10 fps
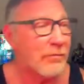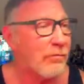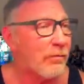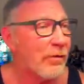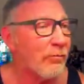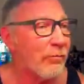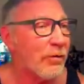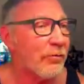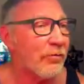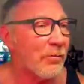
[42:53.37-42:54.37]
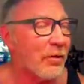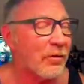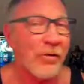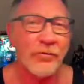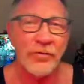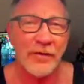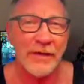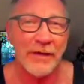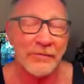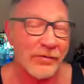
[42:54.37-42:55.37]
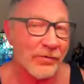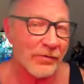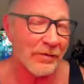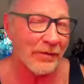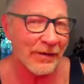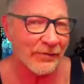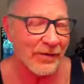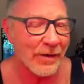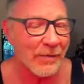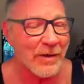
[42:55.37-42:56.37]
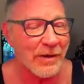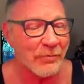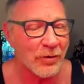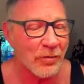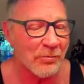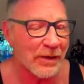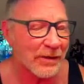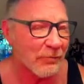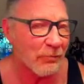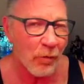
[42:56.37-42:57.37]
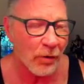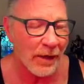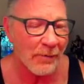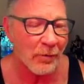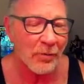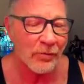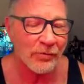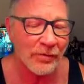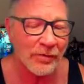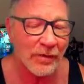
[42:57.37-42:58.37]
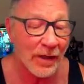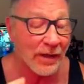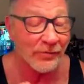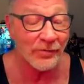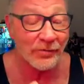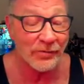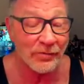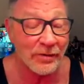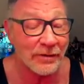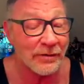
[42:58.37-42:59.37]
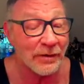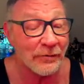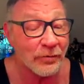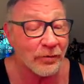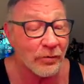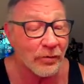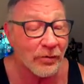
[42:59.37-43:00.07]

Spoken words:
What are some of the colors on that? Because, like I said, I'm not a real big Warhammer person. I just think they look cool.